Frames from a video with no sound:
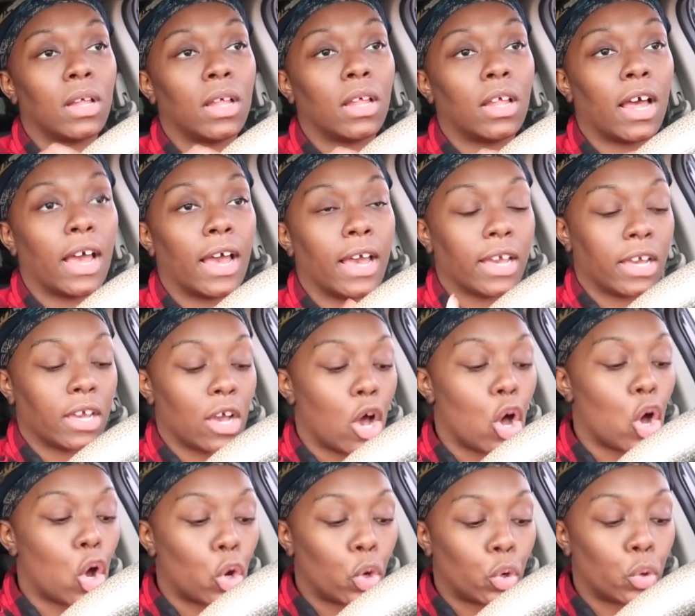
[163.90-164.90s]
like
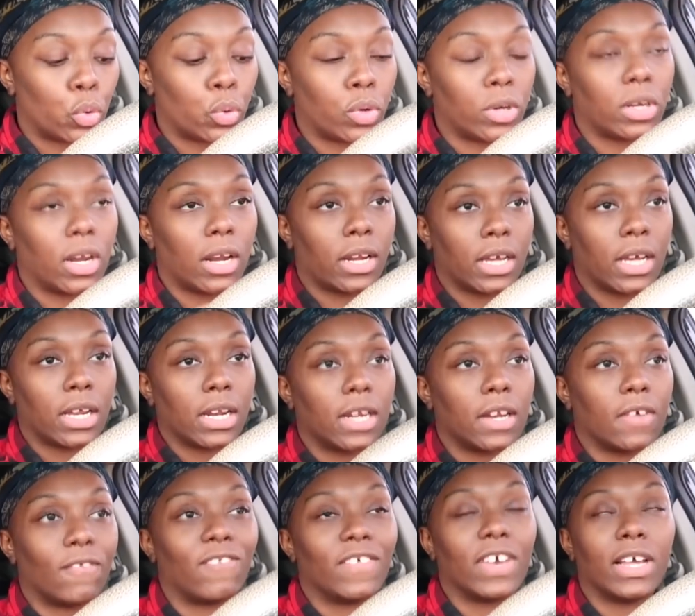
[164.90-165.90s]
old, needing
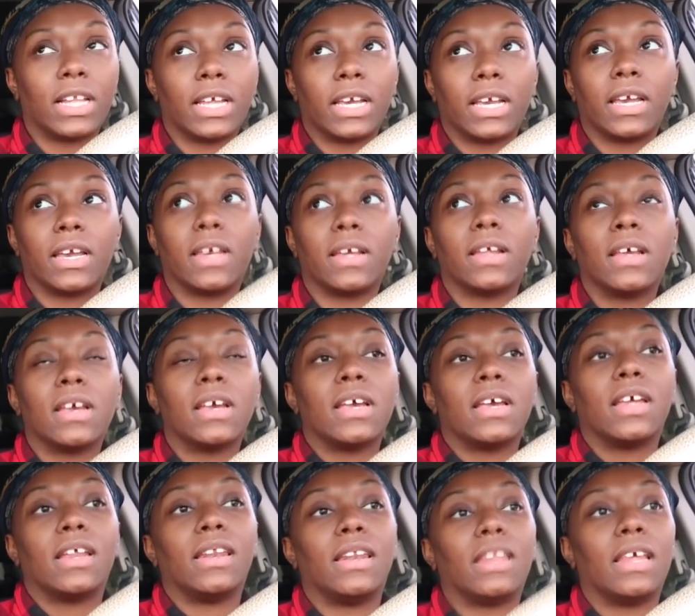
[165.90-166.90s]
a fill-in,
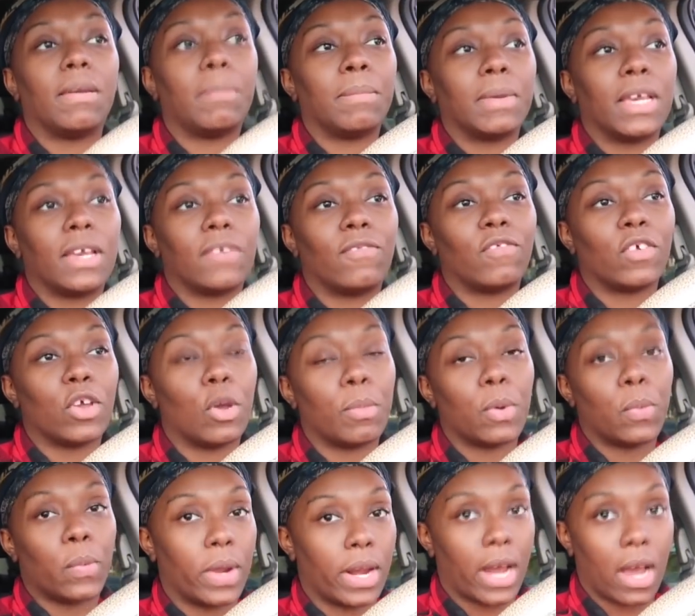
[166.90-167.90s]
than me
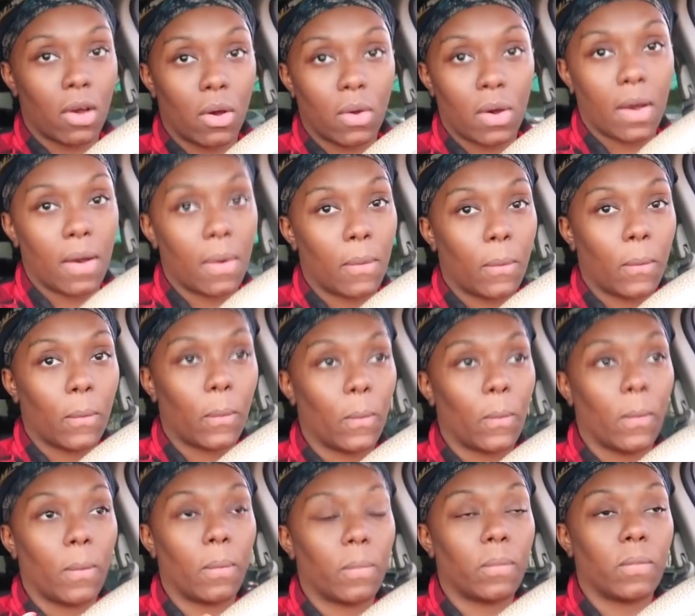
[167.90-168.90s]
filming with
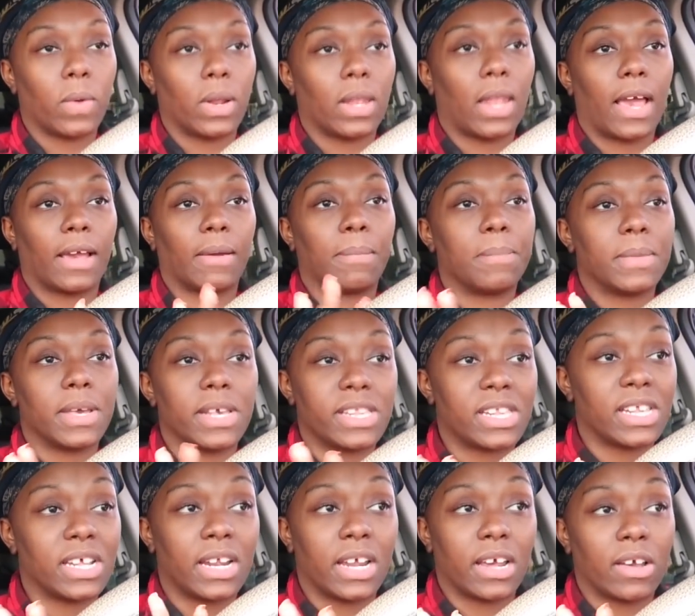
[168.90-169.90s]
like
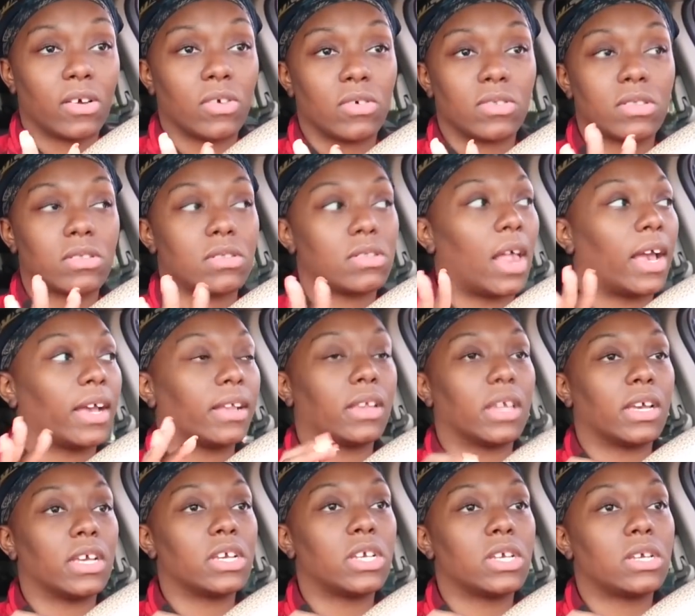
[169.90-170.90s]
missing nails. Like,
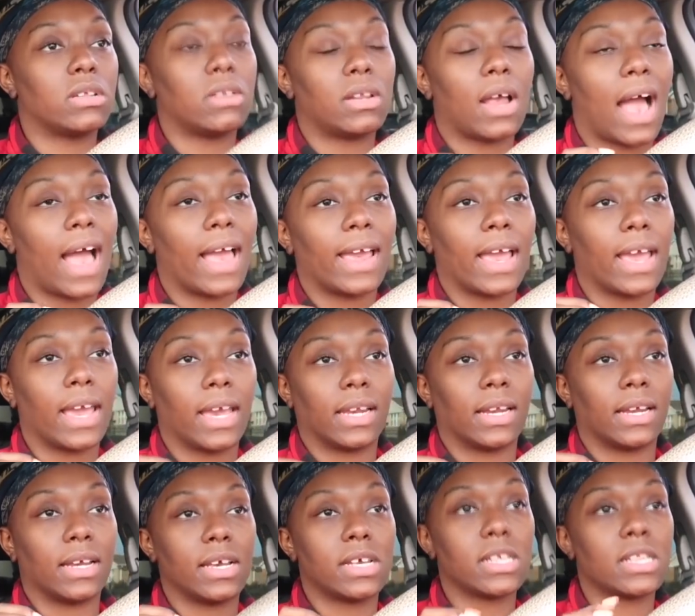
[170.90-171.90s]
that's, I hate
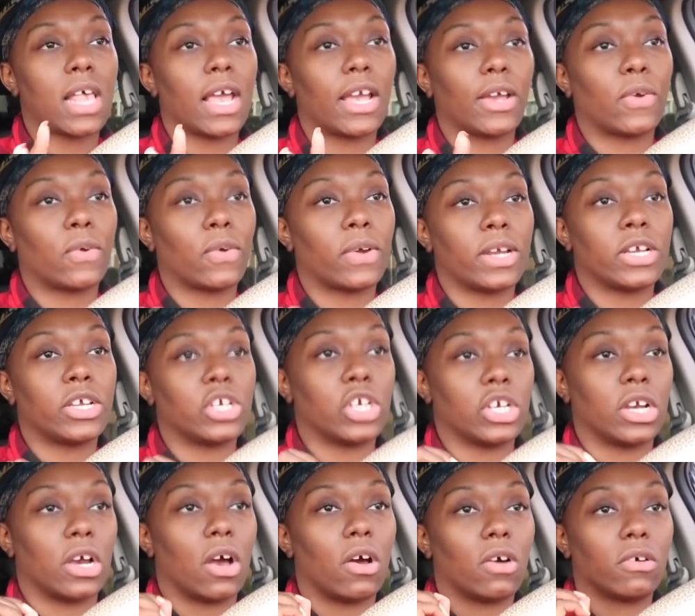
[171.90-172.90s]
it. It's like
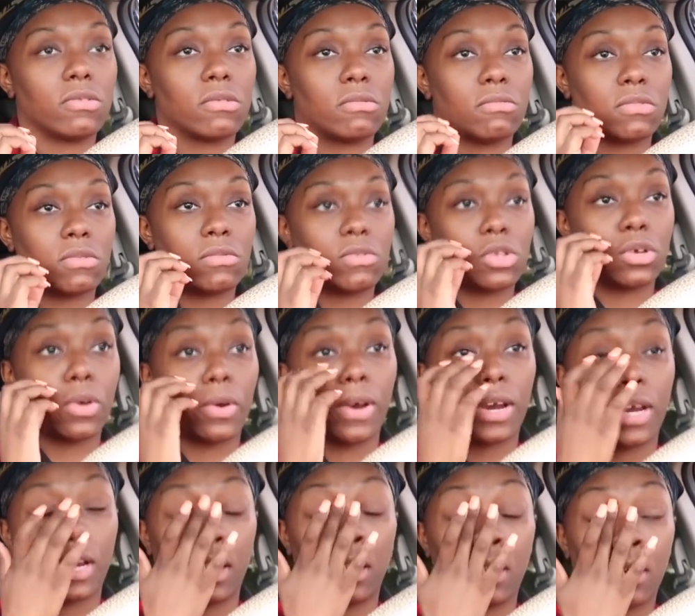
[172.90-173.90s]
cringy on
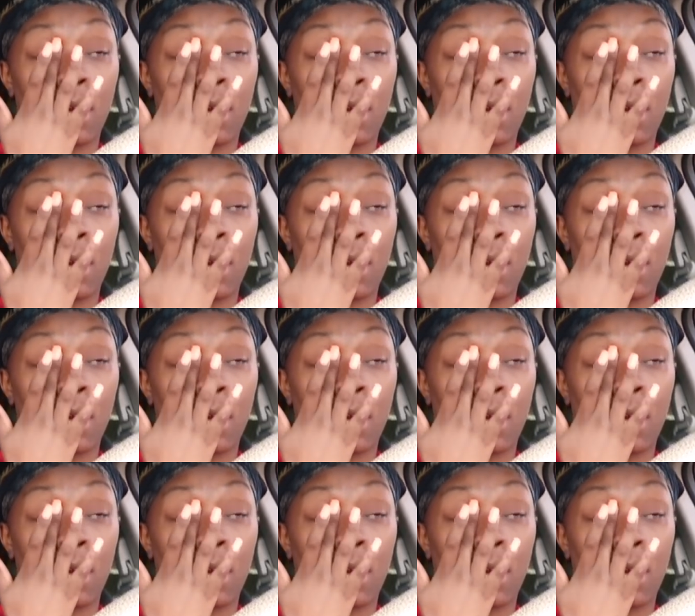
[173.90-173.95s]
screen,